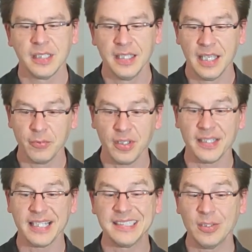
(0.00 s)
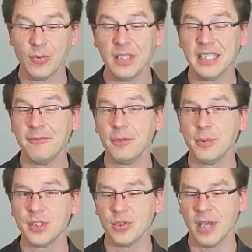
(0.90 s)
And really that's the only
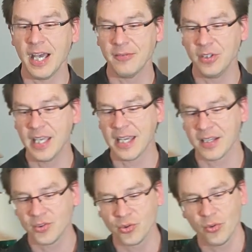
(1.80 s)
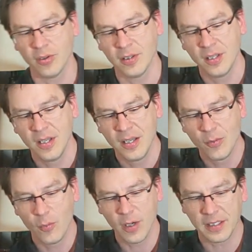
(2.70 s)
influence you have. You can't control
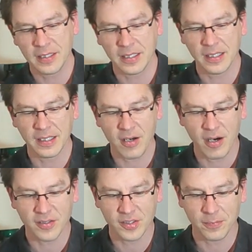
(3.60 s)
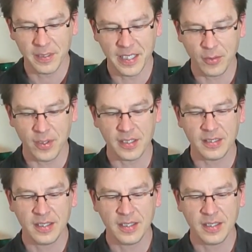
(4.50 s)
what cards they're playing with.